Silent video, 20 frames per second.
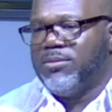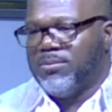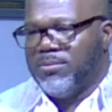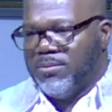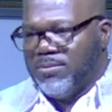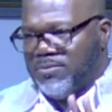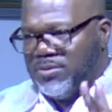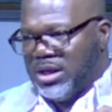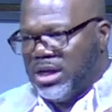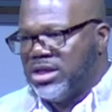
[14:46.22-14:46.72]

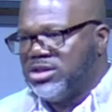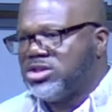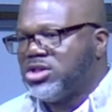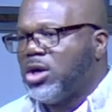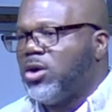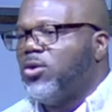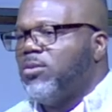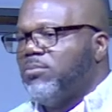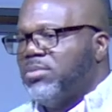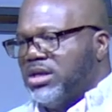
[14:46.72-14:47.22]

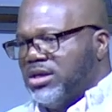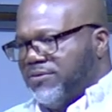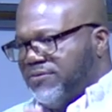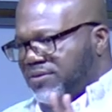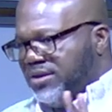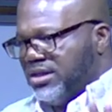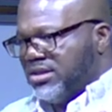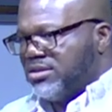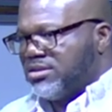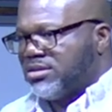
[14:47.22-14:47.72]
untold
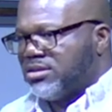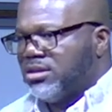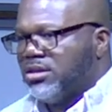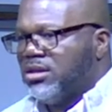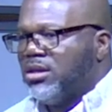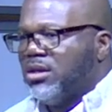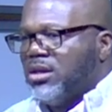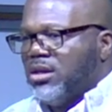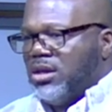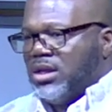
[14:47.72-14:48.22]
benefits
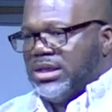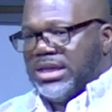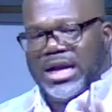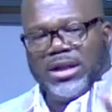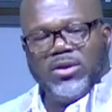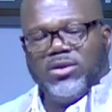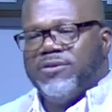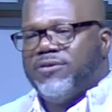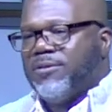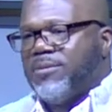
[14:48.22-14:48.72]
not only
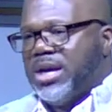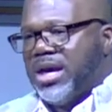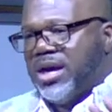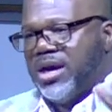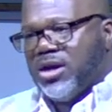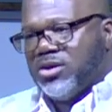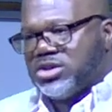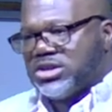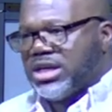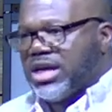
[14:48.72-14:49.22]
from a health
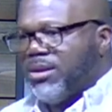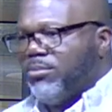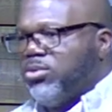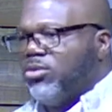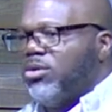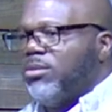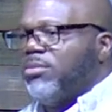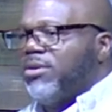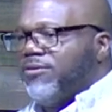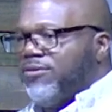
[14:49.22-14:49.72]
standpoint,
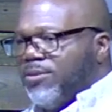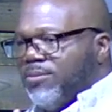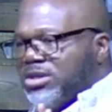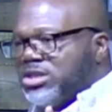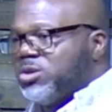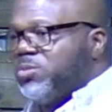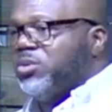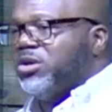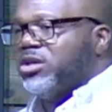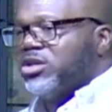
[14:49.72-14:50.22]
but from a
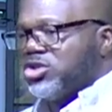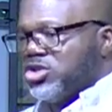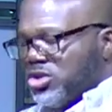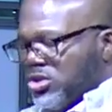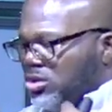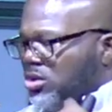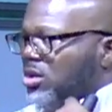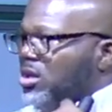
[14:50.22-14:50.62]
spiritual